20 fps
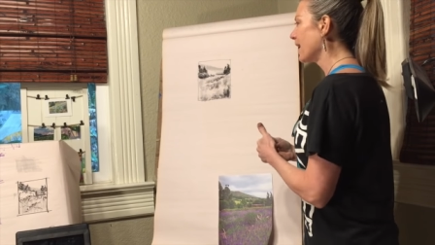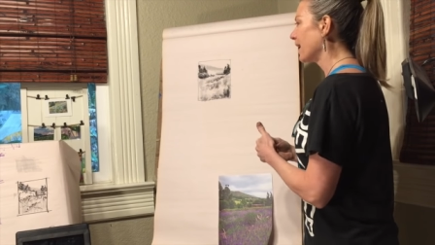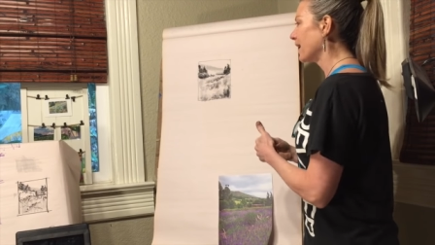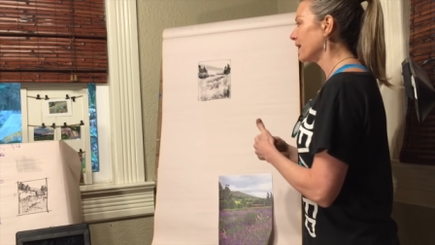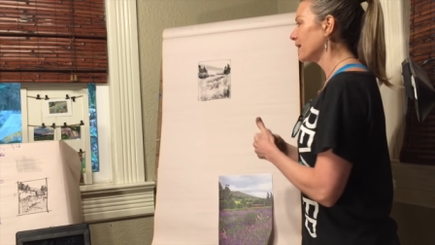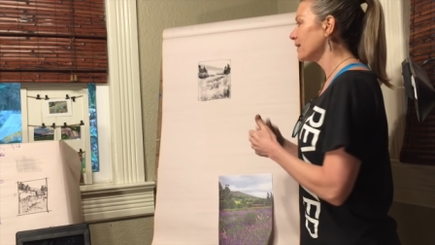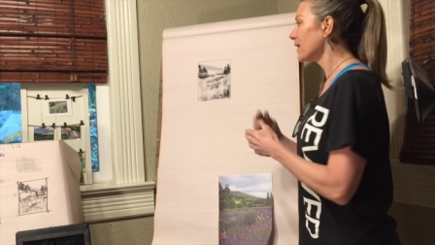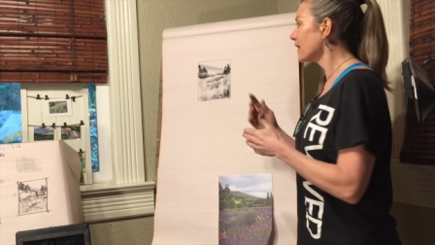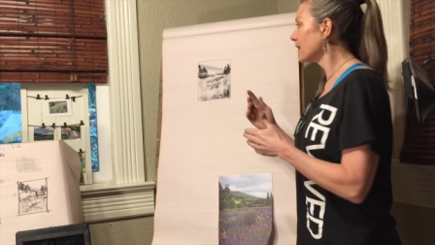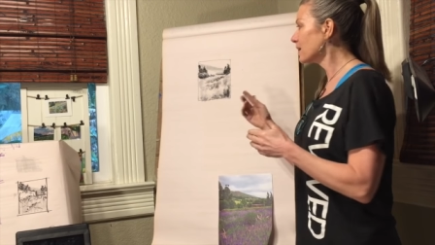
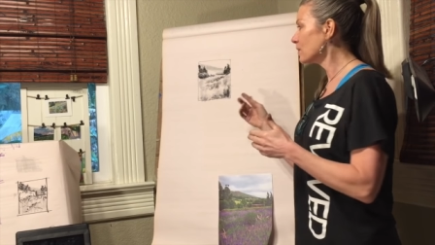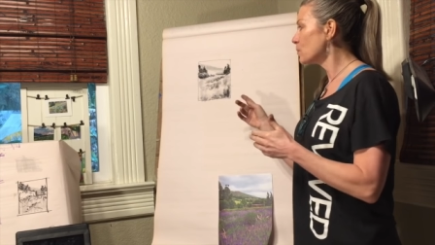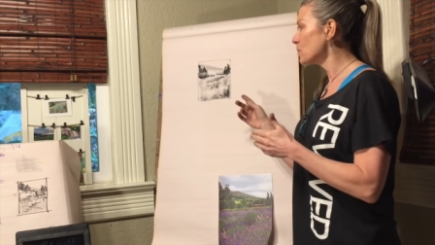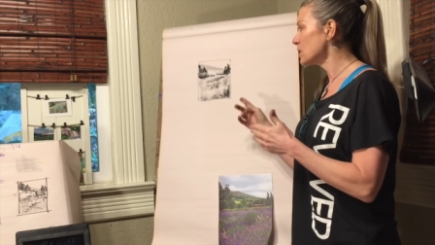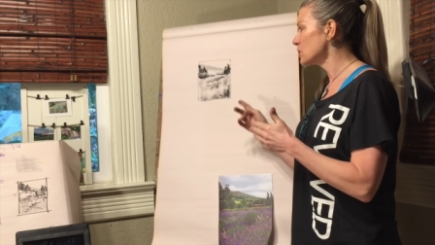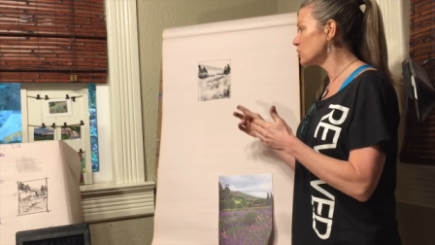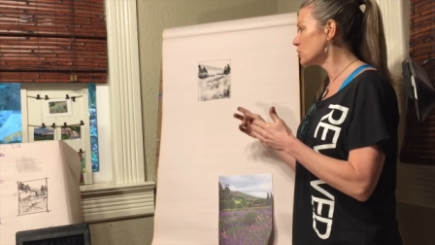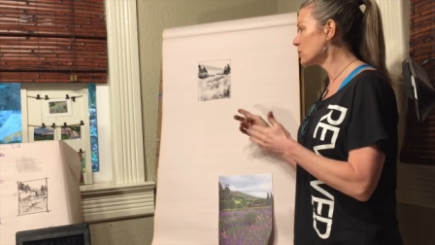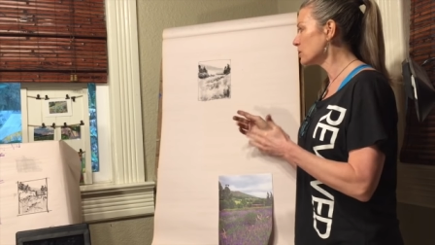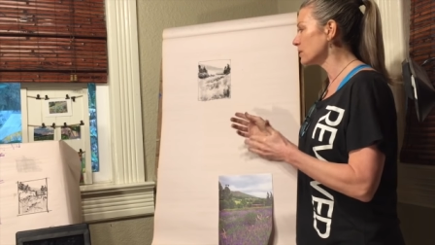And I had
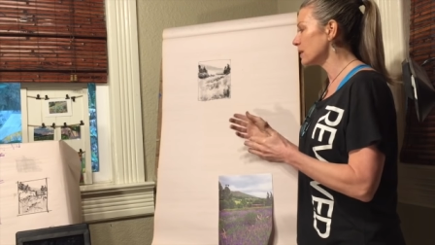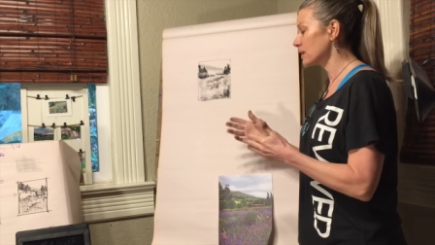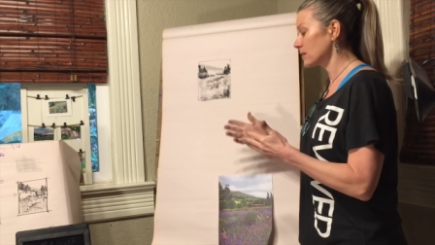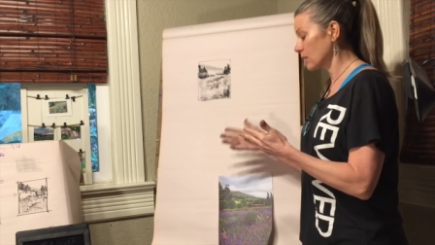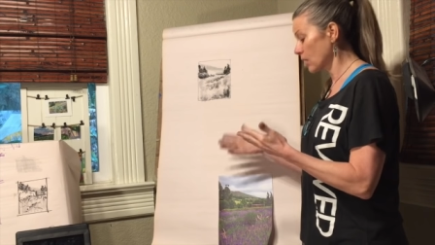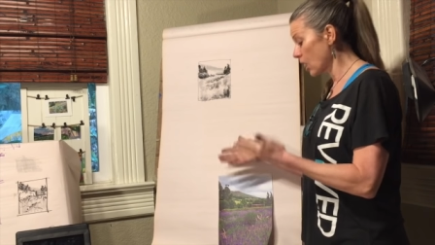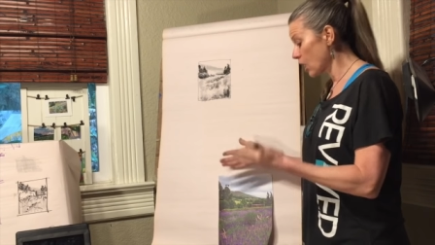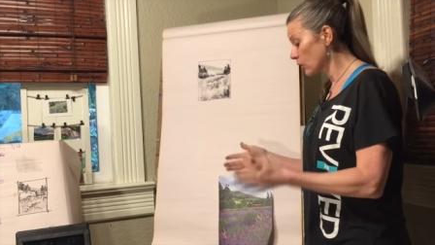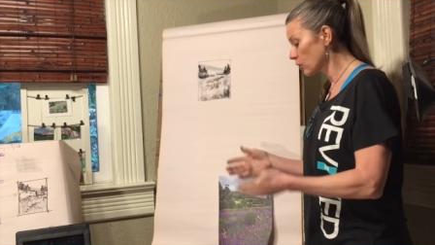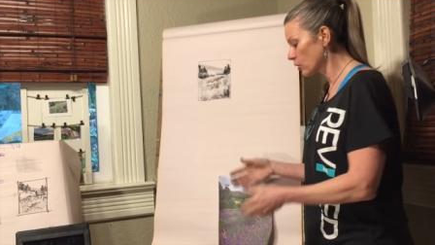mentioned
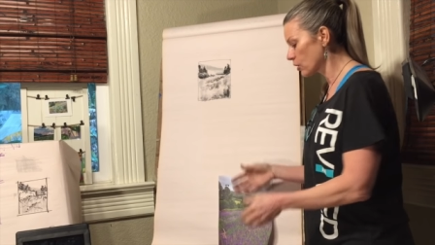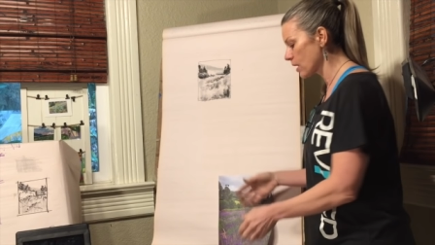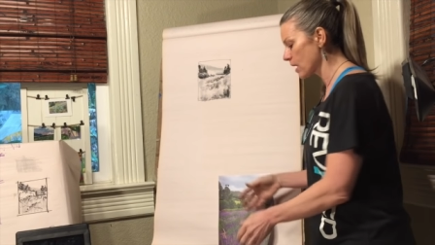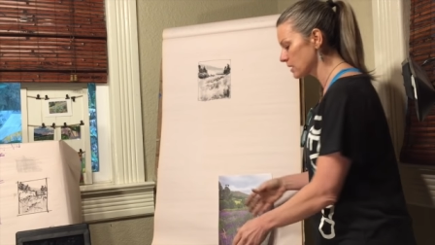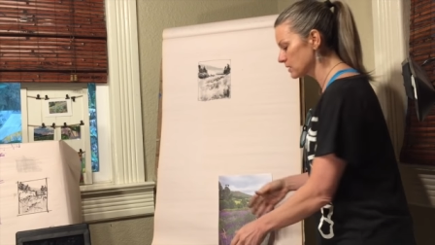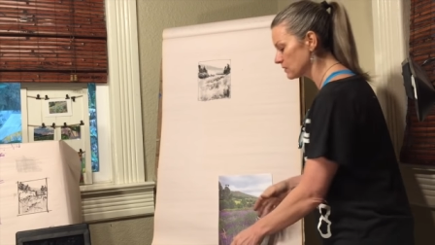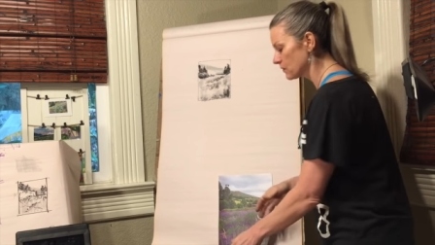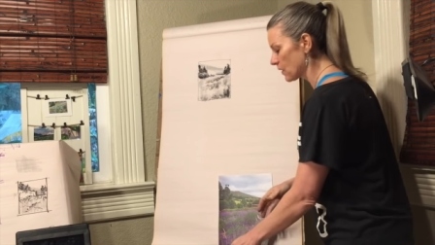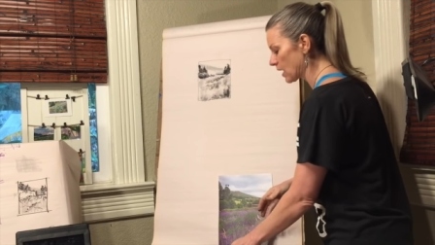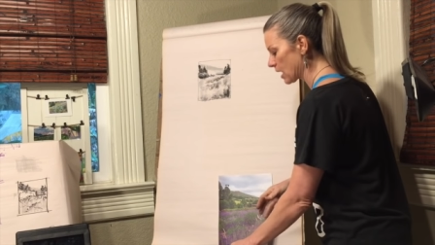that color
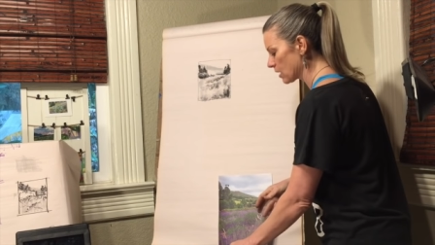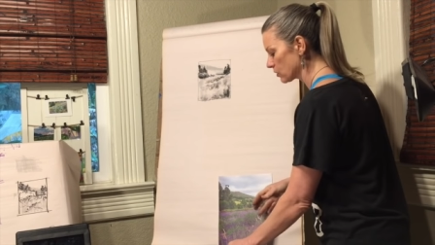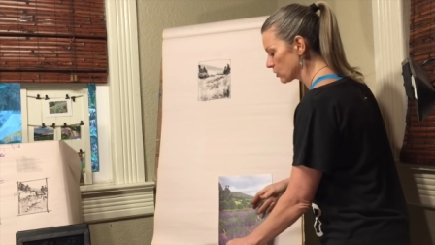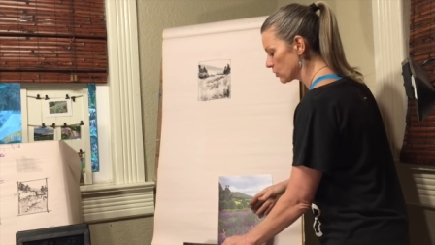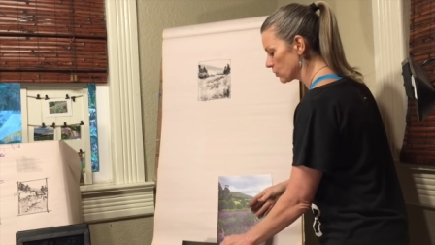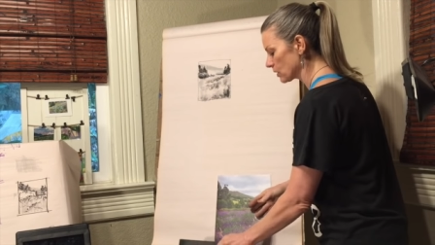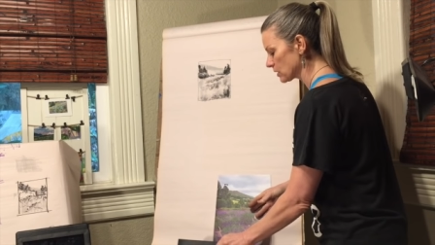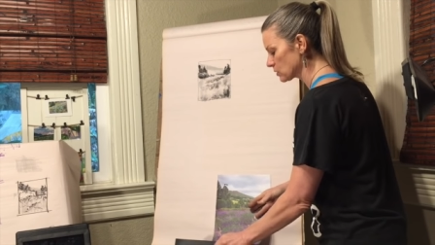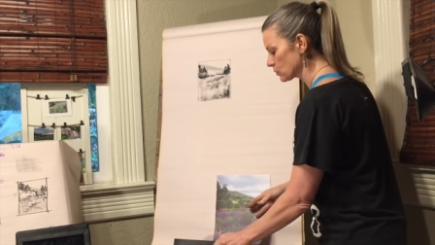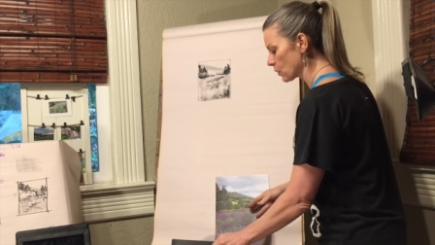has
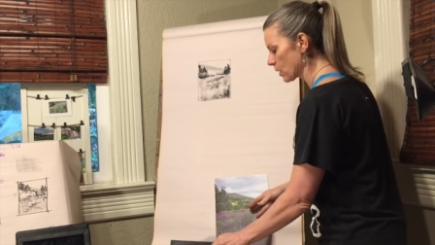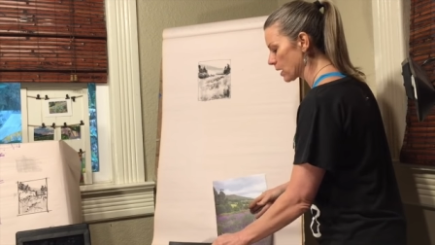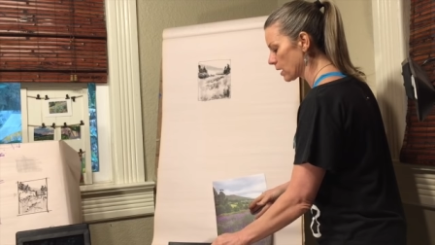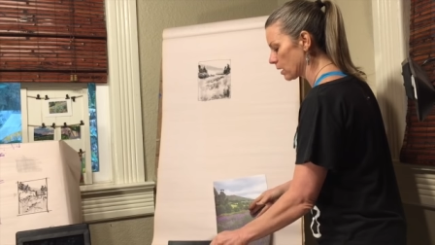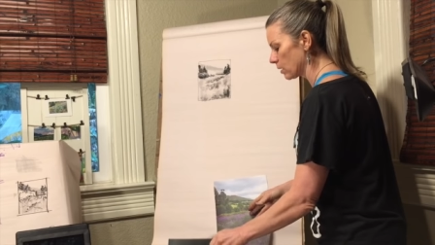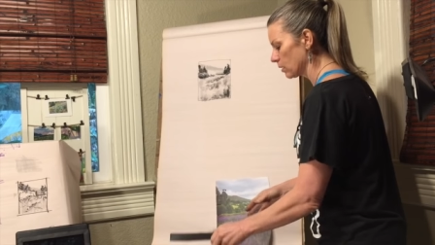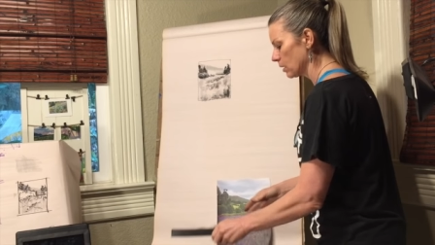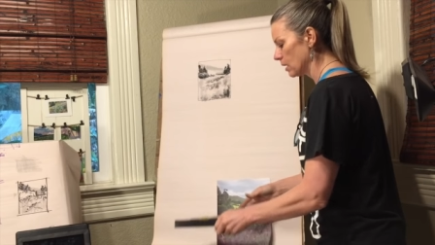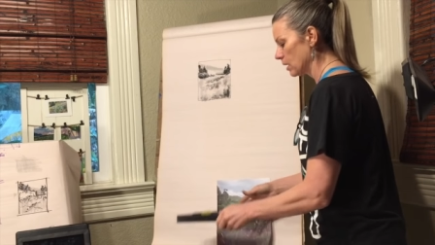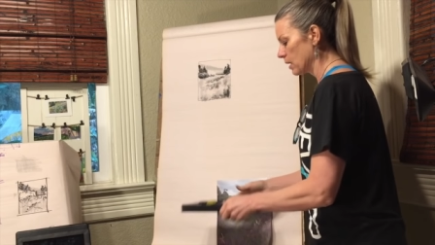value as
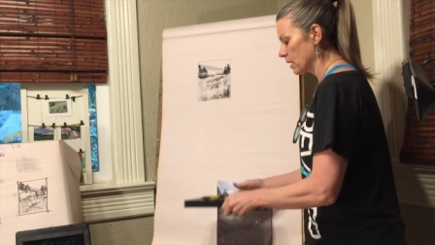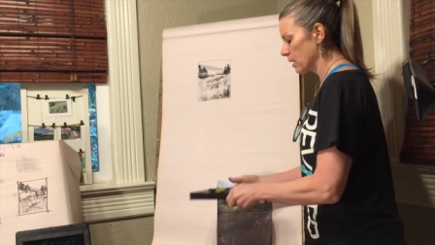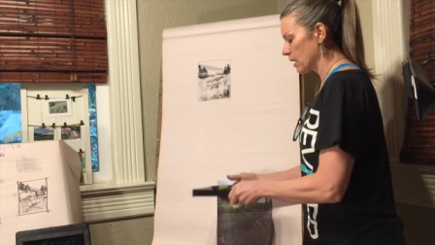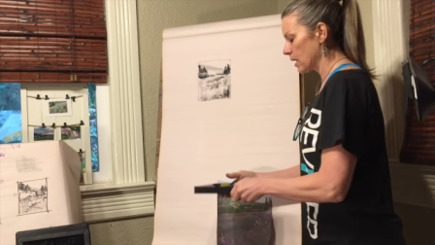well.